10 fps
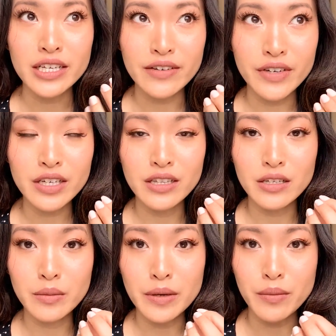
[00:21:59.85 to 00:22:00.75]
give it a
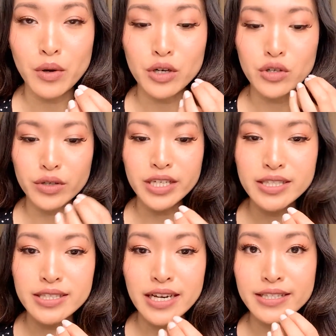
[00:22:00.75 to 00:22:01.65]
little bit more
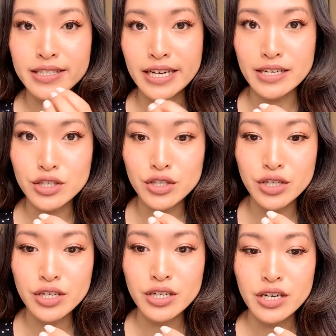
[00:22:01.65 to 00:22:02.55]
grit and
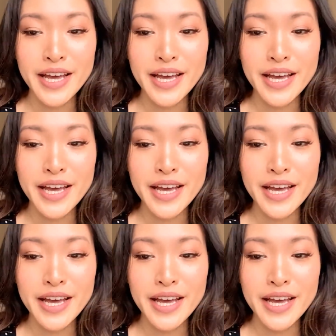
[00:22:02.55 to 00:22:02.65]
texture.